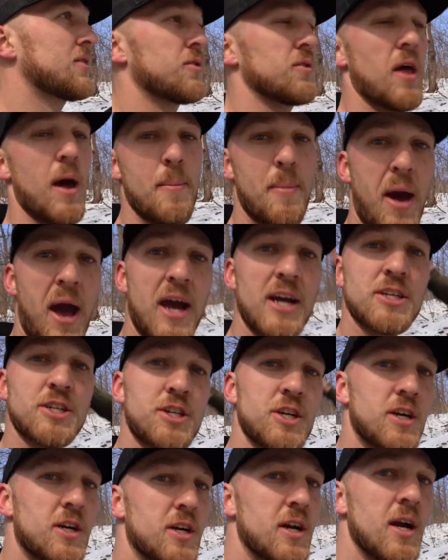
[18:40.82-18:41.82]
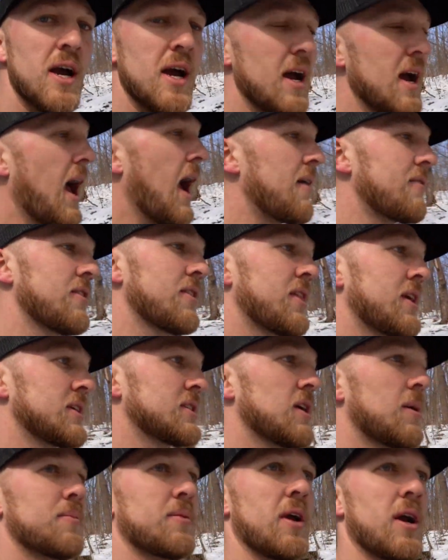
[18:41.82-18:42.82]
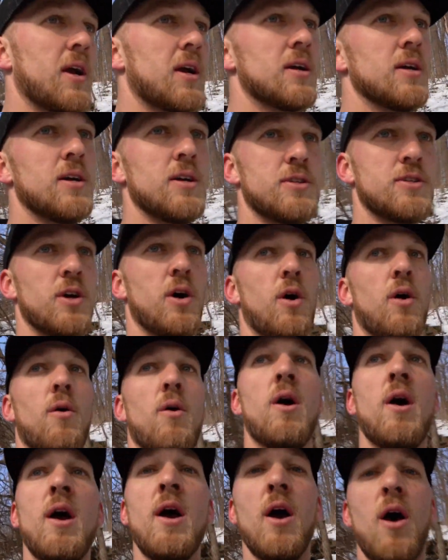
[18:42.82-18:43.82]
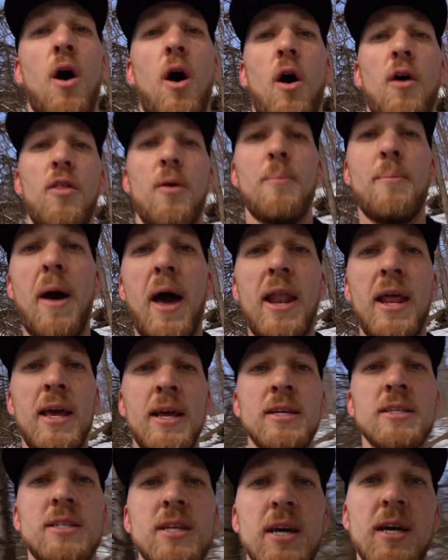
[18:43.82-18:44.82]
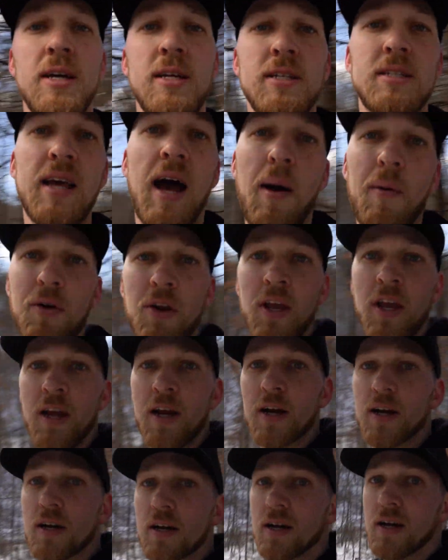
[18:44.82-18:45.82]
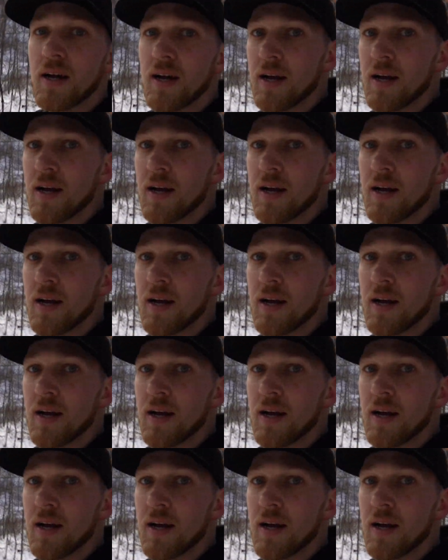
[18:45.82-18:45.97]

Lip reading: through that pasture, everything's up there. So all the beddings down here